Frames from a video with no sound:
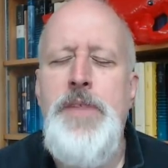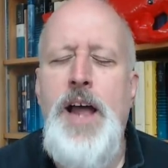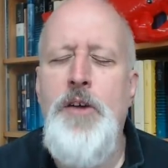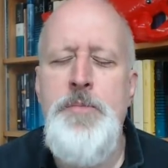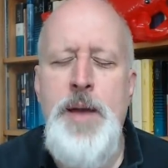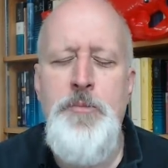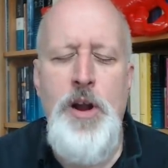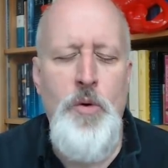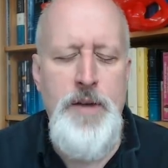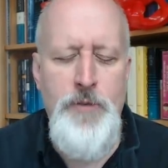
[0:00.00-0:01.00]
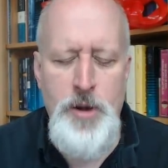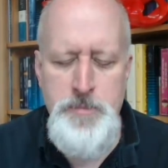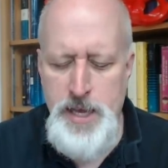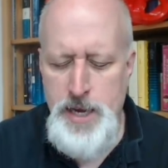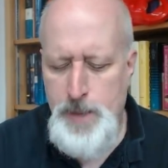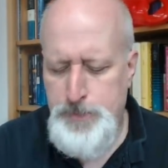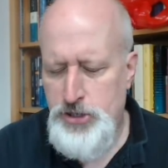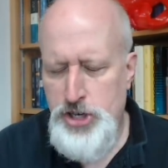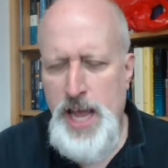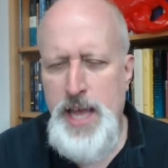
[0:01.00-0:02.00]
I remember at one of our
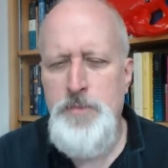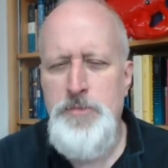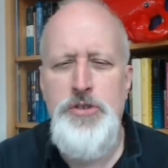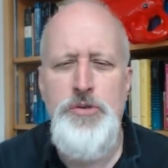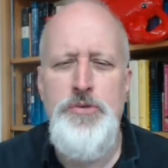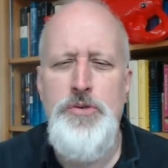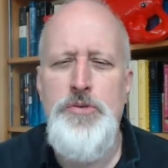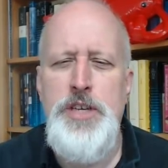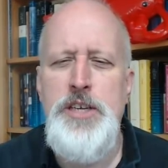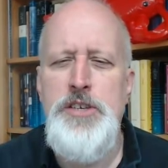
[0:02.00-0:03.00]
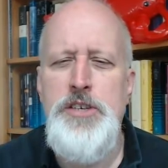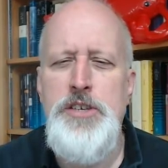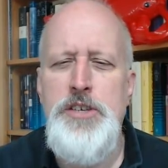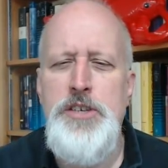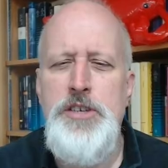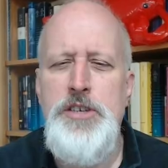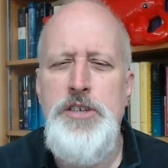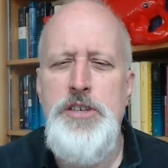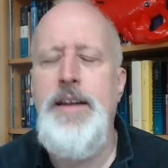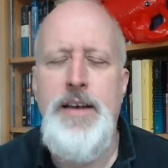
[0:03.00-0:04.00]
meetups, James, who teaches
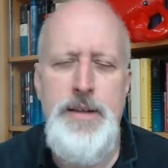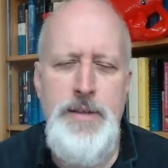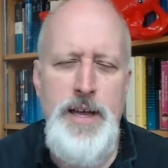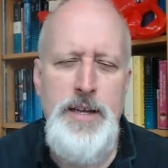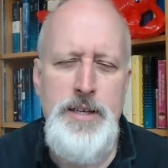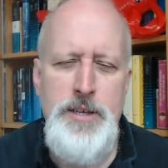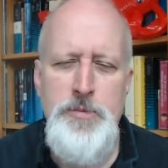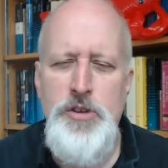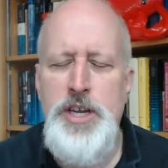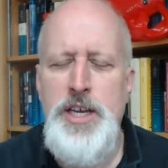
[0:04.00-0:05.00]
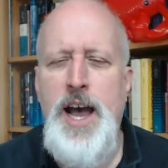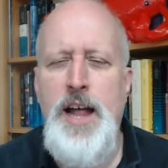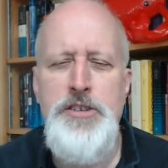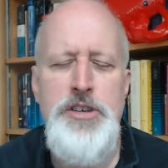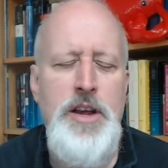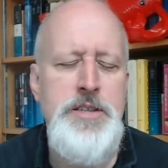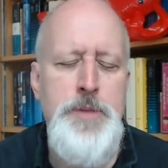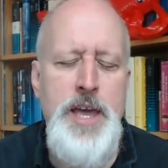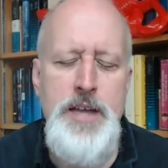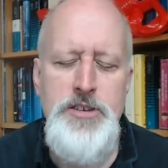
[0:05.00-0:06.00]
at a community college here, has a
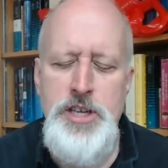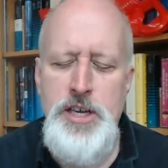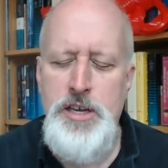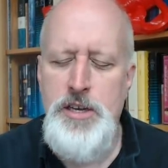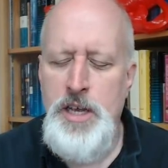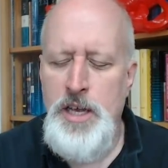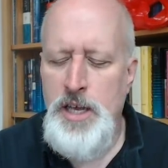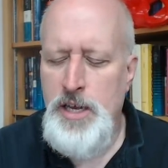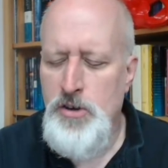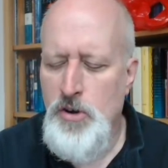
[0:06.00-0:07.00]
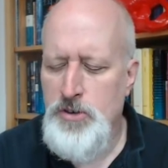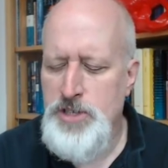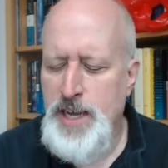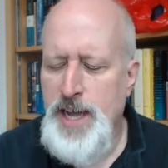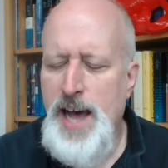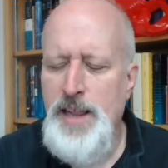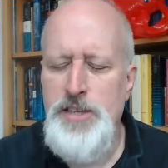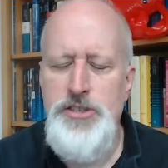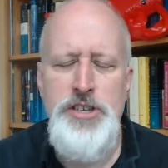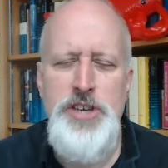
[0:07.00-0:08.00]
PhD in
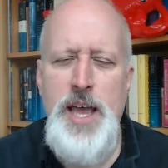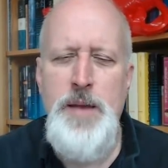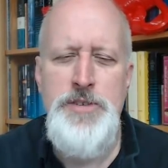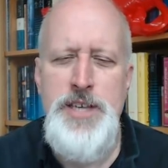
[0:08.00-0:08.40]
neuropsychology. James